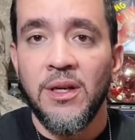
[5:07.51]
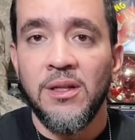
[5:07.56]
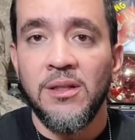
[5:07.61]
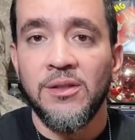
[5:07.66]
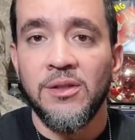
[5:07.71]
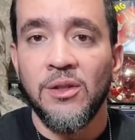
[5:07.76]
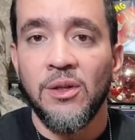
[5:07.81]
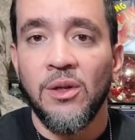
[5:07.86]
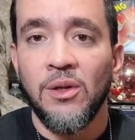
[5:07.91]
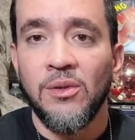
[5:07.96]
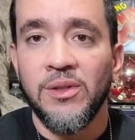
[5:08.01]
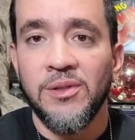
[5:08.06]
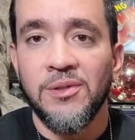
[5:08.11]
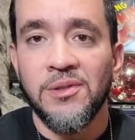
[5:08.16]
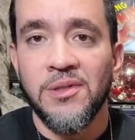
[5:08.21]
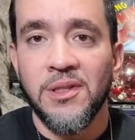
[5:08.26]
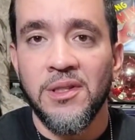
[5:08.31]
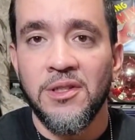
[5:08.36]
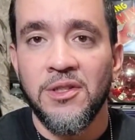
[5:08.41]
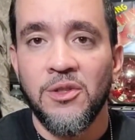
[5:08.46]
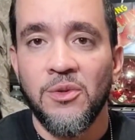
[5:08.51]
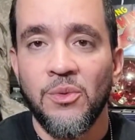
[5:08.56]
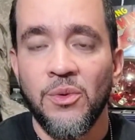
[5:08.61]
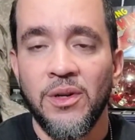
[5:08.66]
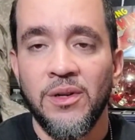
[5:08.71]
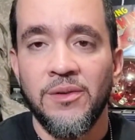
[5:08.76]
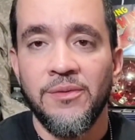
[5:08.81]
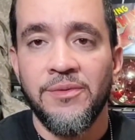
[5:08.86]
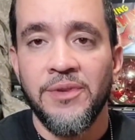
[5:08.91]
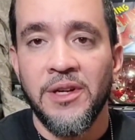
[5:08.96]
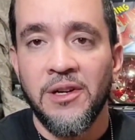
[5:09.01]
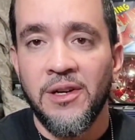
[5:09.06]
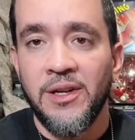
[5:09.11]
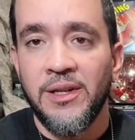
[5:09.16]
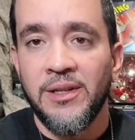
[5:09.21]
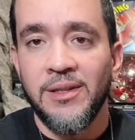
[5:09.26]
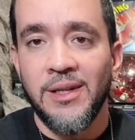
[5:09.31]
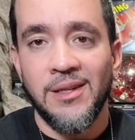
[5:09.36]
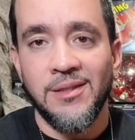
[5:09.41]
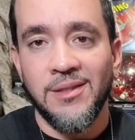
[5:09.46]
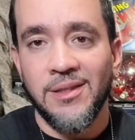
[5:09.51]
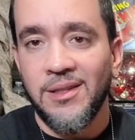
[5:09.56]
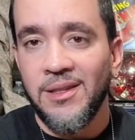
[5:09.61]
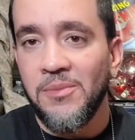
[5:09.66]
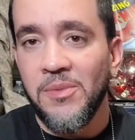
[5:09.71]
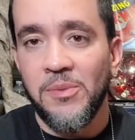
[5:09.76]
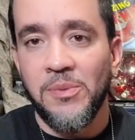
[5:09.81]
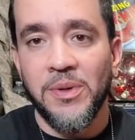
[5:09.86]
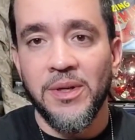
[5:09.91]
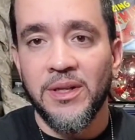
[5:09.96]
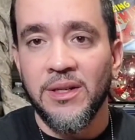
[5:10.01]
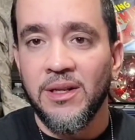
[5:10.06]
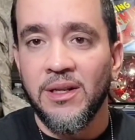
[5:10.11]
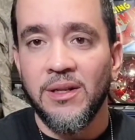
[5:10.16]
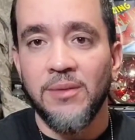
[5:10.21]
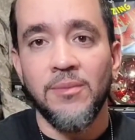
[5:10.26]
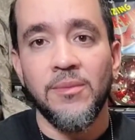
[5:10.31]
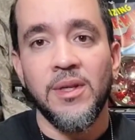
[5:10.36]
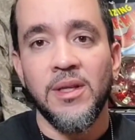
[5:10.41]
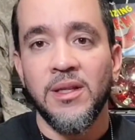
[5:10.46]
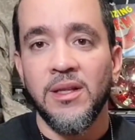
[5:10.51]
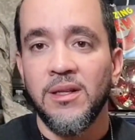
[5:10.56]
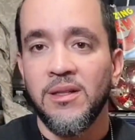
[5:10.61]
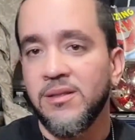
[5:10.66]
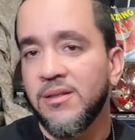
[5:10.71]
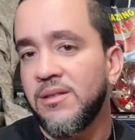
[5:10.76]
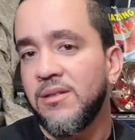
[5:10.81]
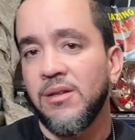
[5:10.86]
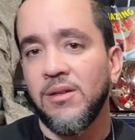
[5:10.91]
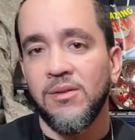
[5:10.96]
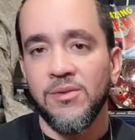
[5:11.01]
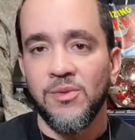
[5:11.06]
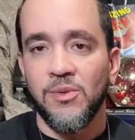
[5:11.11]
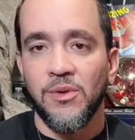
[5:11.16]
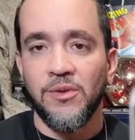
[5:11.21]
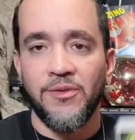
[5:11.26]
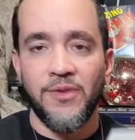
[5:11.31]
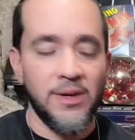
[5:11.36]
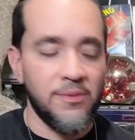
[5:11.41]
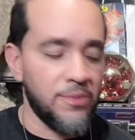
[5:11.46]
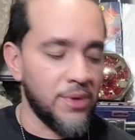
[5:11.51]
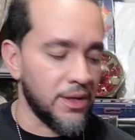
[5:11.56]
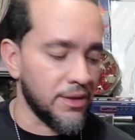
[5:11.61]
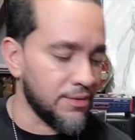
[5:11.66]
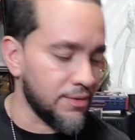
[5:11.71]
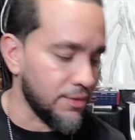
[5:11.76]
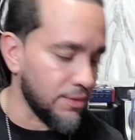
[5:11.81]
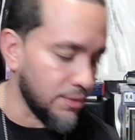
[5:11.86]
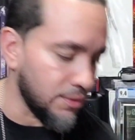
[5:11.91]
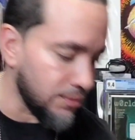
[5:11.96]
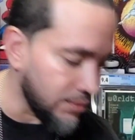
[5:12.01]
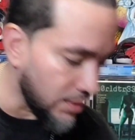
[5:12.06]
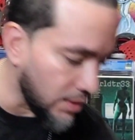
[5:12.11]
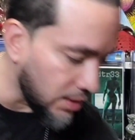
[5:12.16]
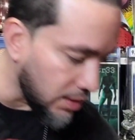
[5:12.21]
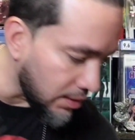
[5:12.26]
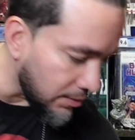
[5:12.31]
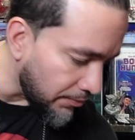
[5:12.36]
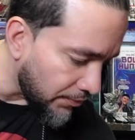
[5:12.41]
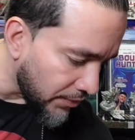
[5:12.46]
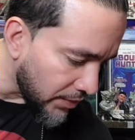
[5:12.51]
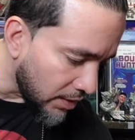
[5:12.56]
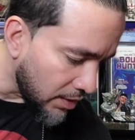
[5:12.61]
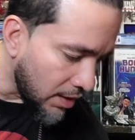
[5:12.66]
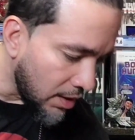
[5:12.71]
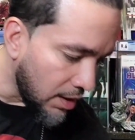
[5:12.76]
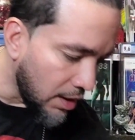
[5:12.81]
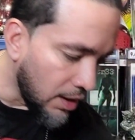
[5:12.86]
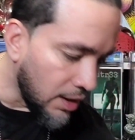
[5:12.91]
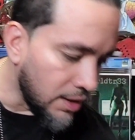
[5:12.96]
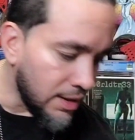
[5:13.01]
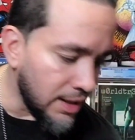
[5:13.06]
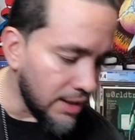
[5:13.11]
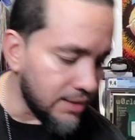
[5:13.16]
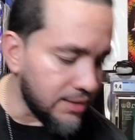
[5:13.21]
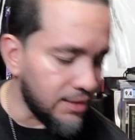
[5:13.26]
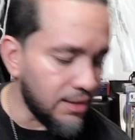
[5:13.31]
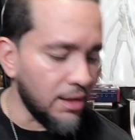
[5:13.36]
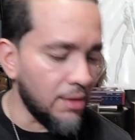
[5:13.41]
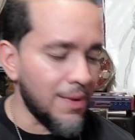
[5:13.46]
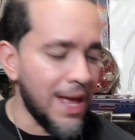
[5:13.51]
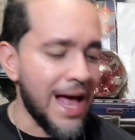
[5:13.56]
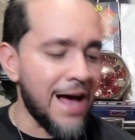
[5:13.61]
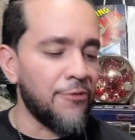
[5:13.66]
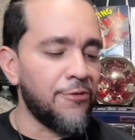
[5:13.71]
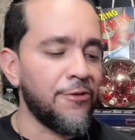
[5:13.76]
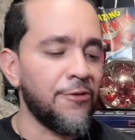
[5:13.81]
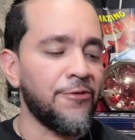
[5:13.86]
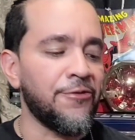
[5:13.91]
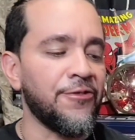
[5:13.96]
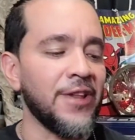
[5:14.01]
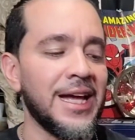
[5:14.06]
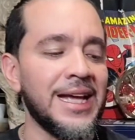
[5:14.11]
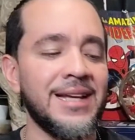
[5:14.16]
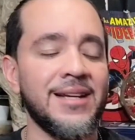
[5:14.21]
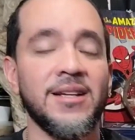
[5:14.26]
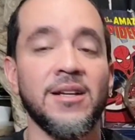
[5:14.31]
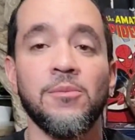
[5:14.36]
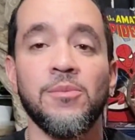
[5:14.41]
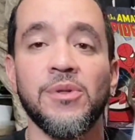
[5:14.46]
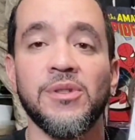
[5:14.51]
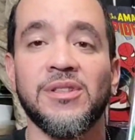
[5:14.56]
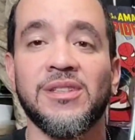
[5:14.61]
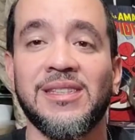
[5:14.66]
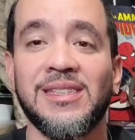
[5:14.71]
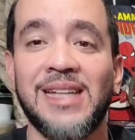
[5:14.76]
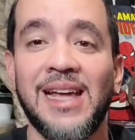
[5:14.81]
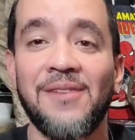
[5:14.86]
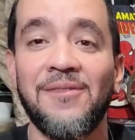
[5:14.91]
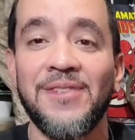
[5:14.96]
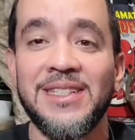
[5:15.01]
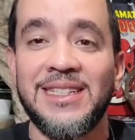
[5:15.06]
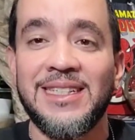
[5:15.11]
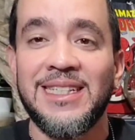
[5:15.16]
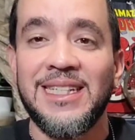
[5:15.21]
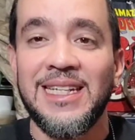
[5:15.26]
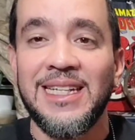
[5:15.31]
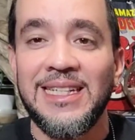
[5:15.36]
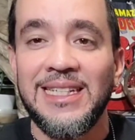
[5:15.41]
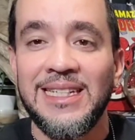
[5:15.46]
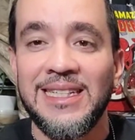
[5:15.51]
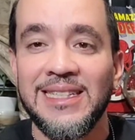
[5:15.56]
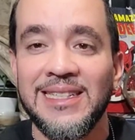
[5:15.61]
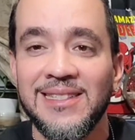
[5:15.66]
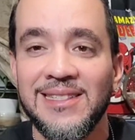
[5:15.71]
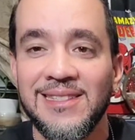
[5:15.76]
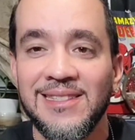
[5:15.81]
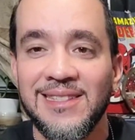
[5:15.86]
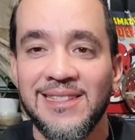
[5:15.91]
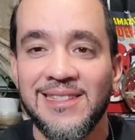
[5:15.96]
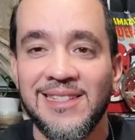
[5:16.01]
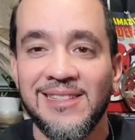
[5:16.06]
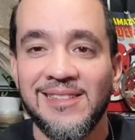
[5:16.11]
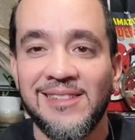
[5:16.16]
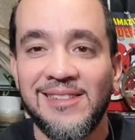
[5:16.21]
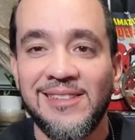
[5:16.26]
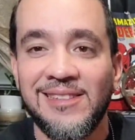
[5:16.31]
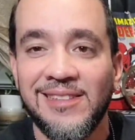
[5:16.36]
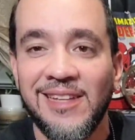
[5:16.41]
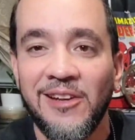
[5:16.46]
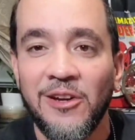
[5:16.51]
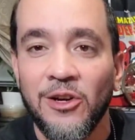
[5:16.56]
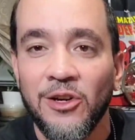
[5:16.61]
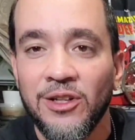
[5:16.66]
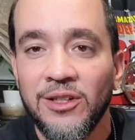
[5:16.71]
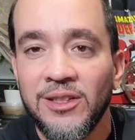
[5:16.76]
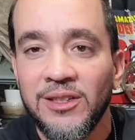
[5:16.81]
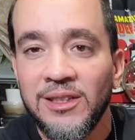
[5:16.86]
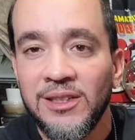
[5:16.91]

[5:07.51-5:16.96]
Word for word: So this is an issue one, variant. I was like, let me pick it up, and then it's you know it's worth five bucks, so really good. Next up, Alpha Flight number 17. This is a 60 center.